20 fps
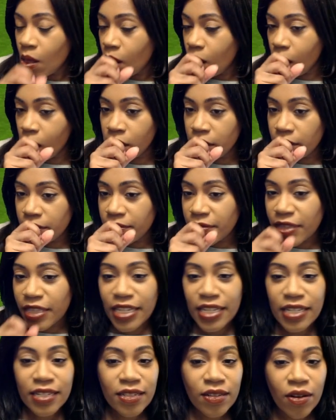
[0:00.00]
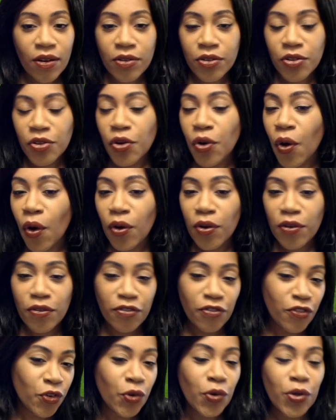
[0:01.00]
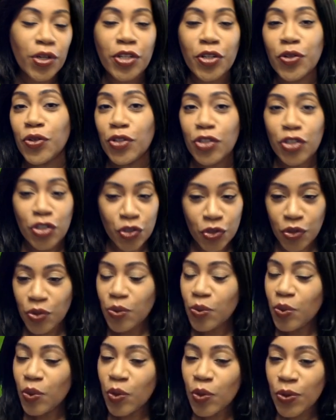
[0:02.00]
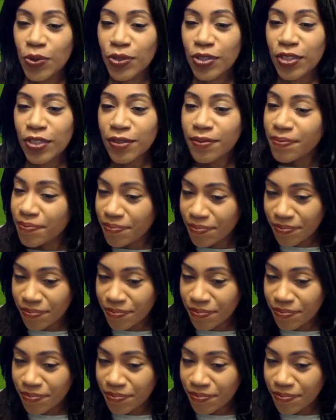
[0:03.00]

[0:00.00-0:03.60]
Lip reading: These are not for your short walls.